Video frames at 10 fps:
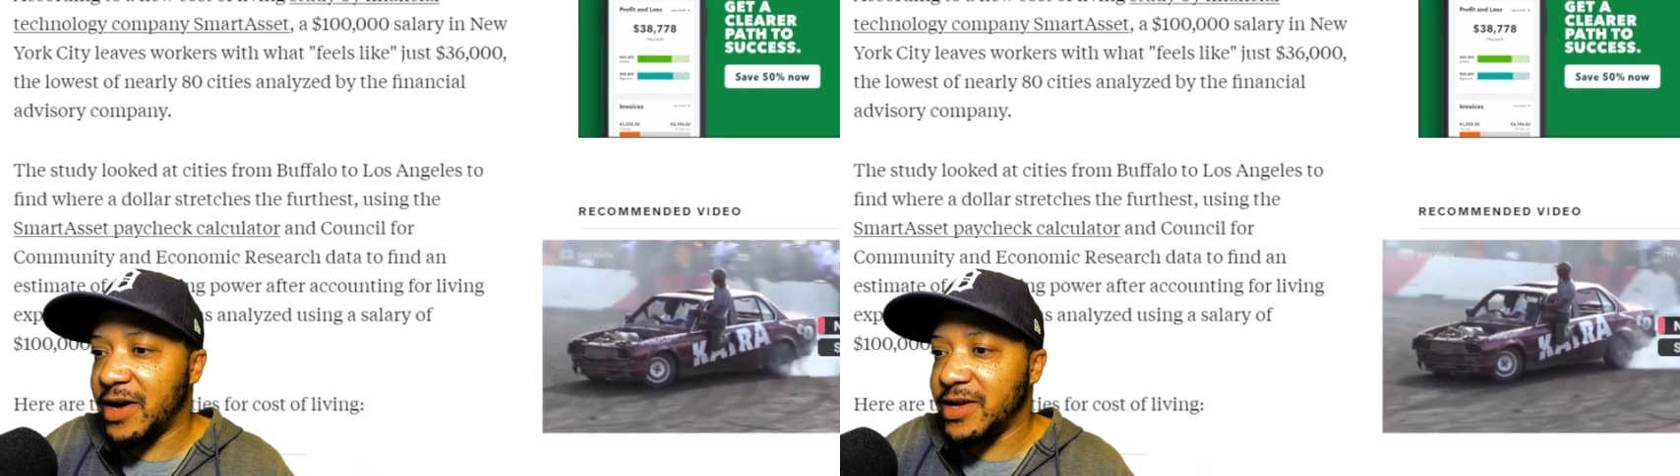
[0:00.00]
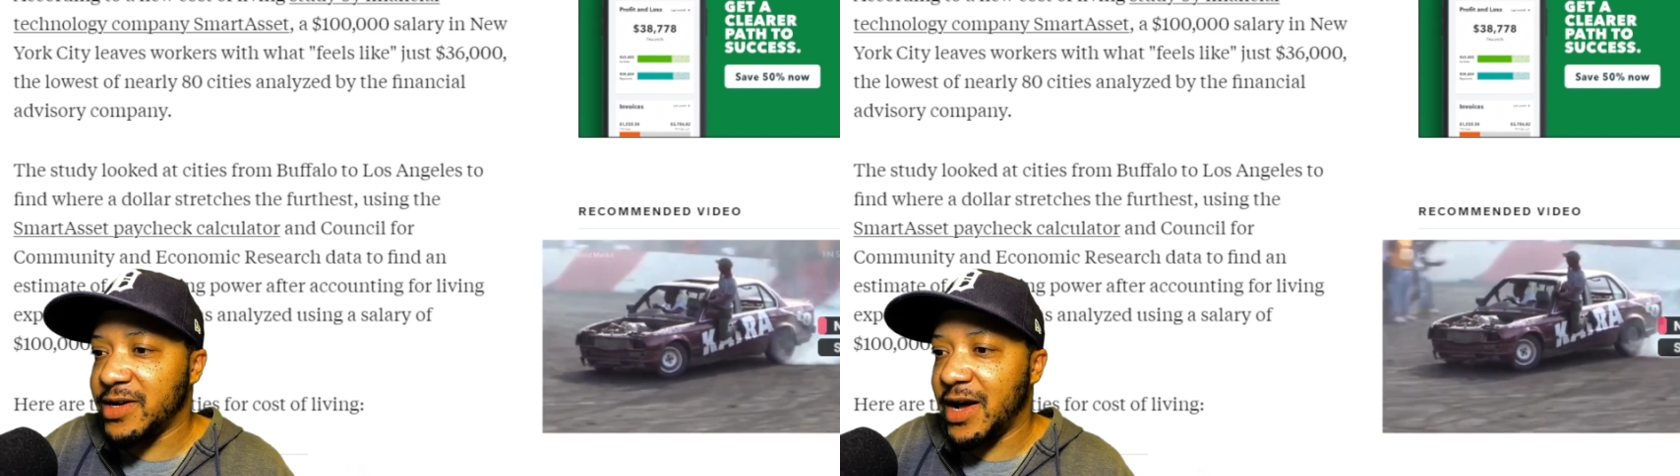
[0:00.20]

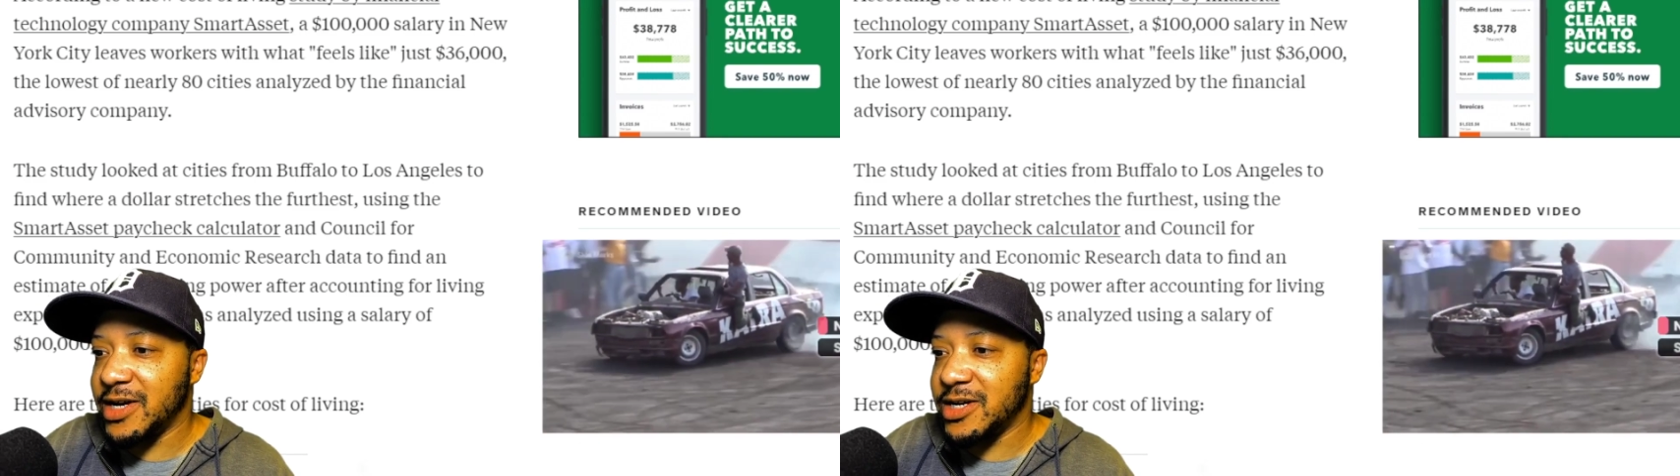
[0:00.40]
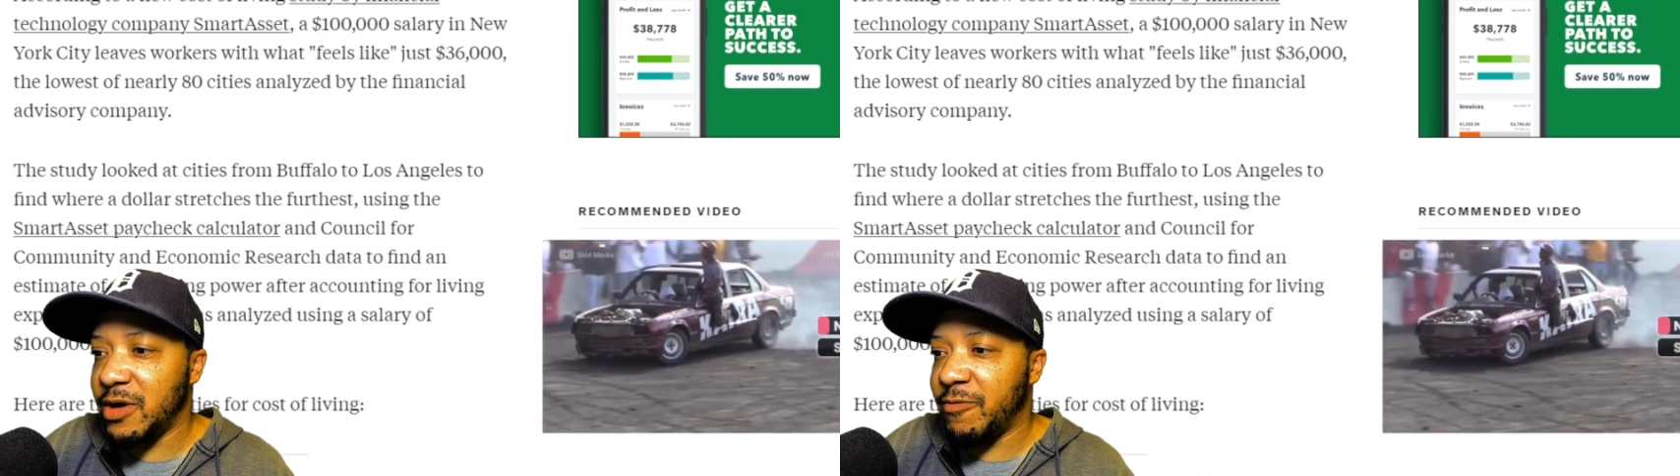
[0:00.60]
estimate
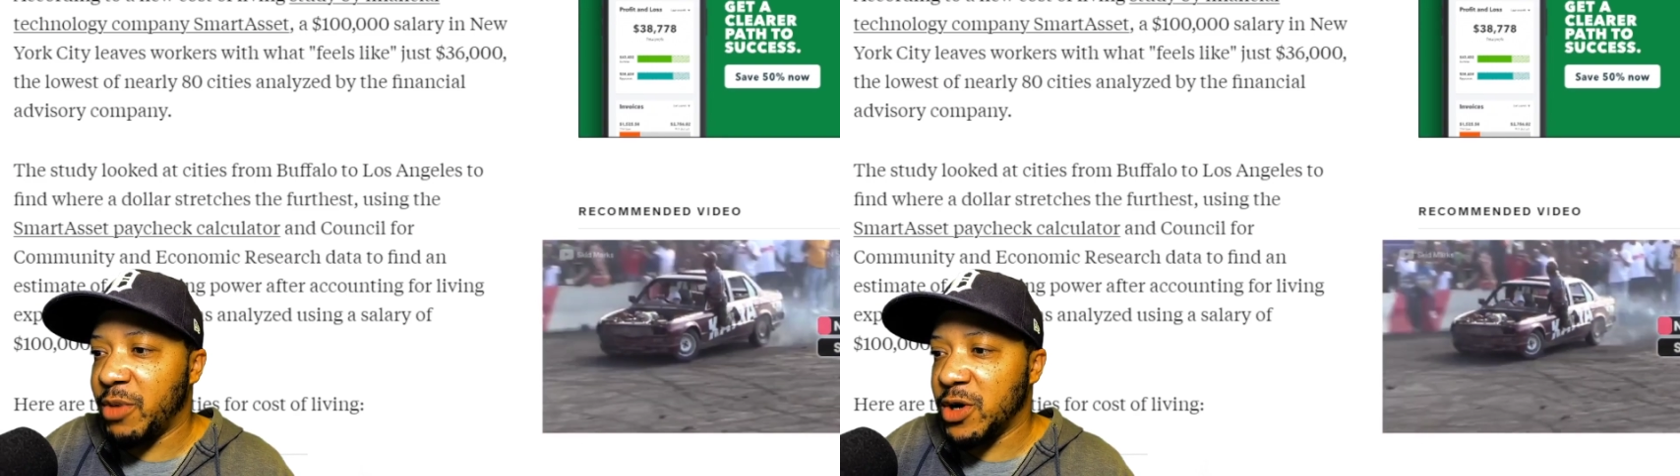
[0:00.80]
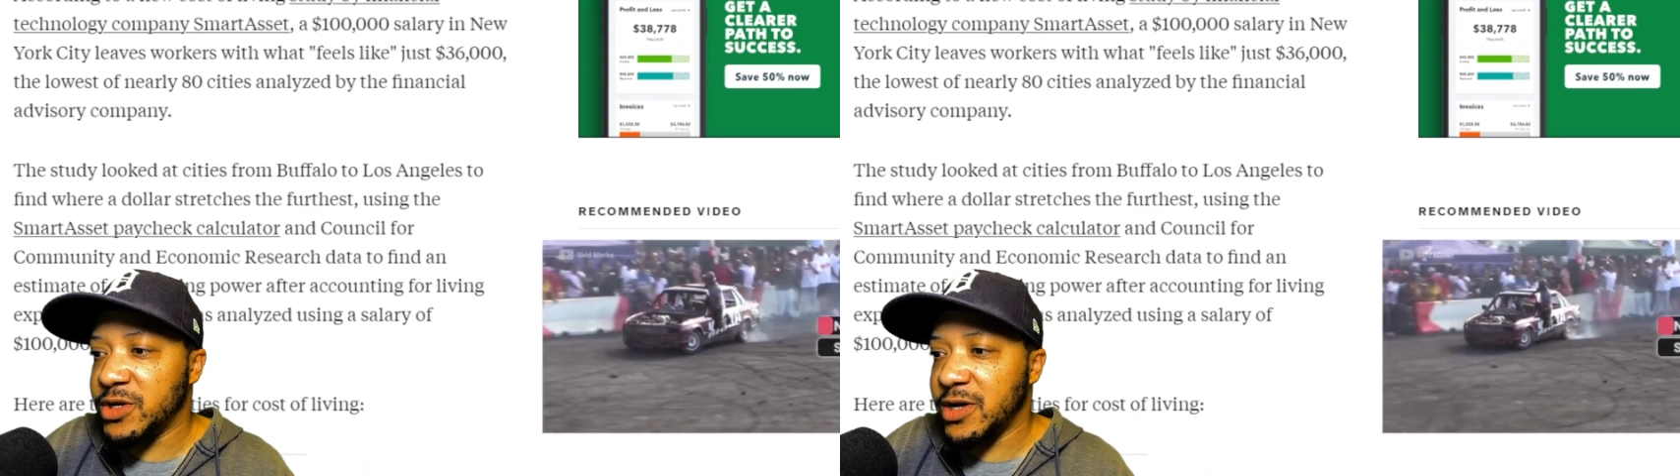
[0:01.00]
of
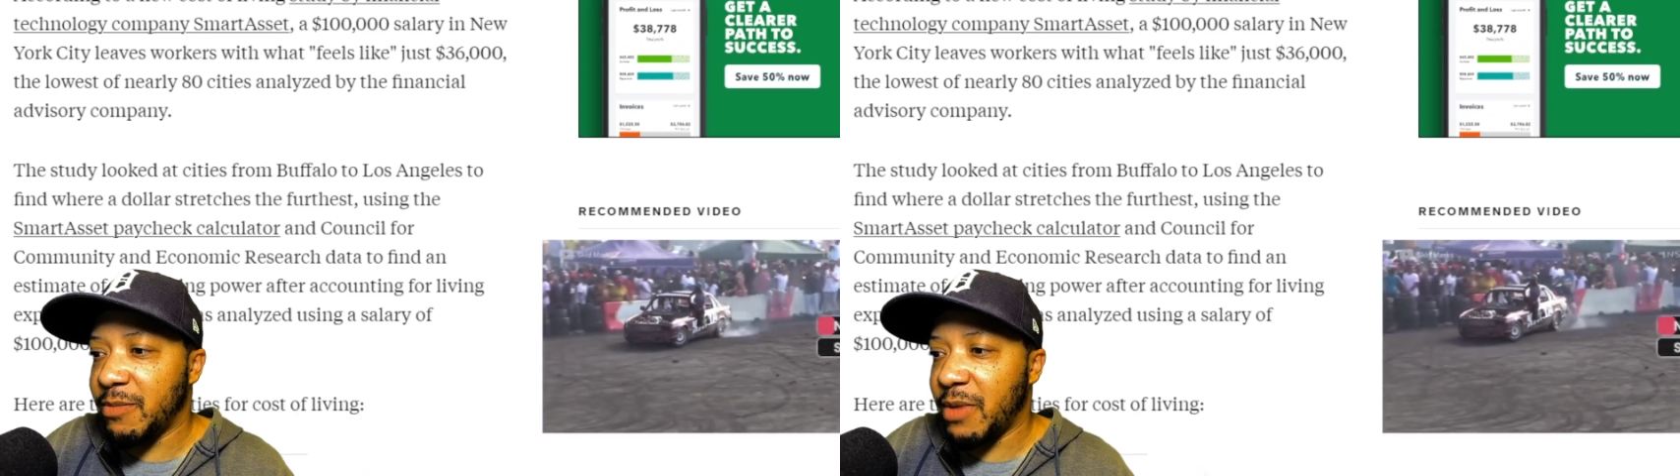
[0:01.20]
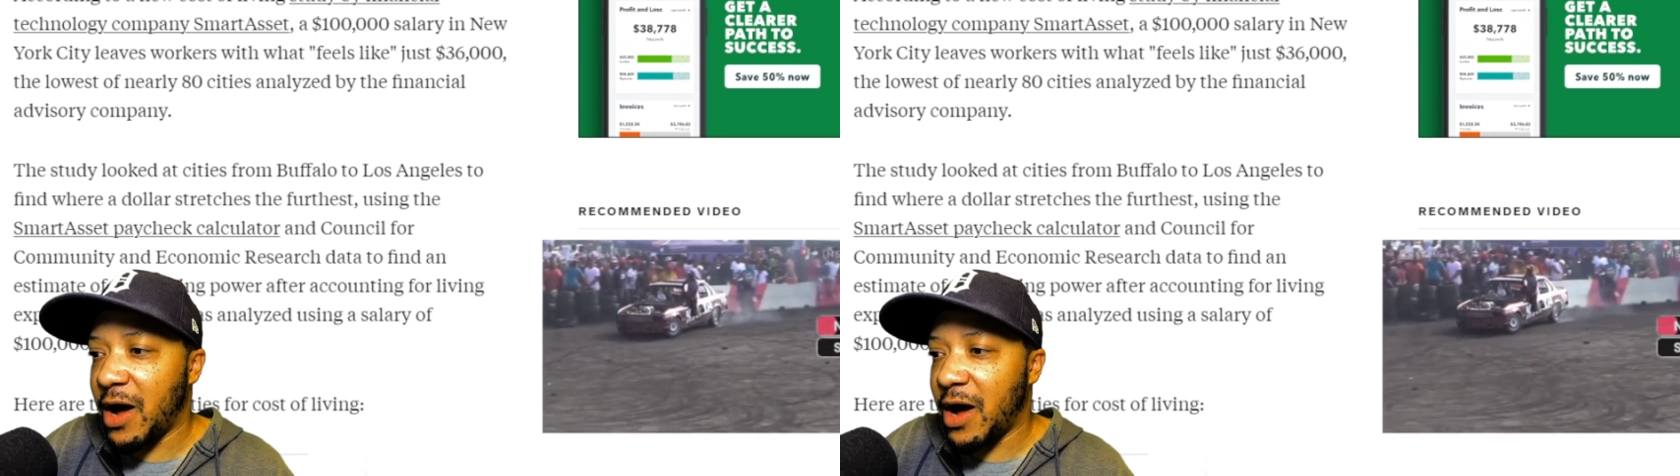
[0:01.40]
purchasing power